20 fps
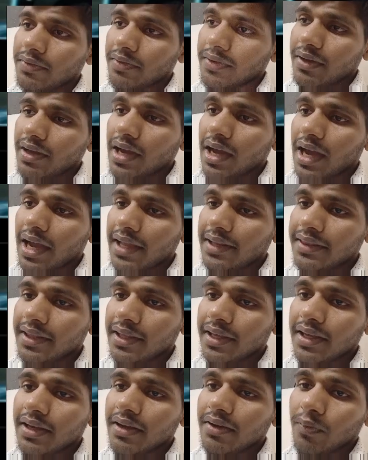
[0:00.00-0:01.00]
I
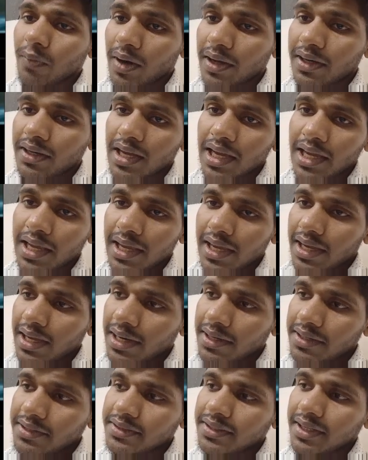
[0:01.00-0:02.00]
think, what I
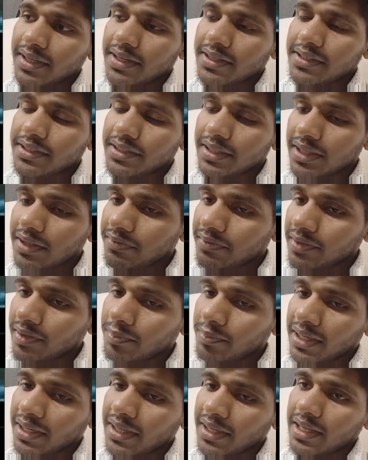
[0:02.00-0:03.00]
understand is if we
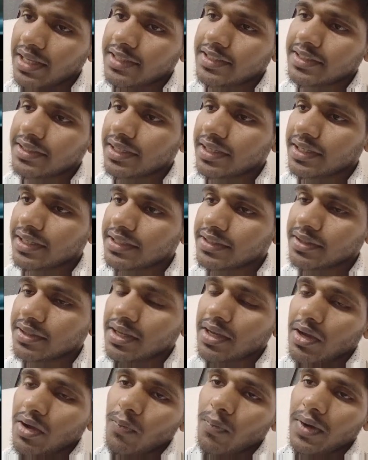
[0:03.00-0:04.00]
make it agentic is
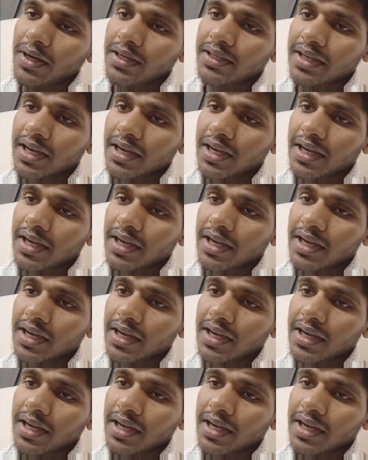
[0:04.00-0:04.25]
what kind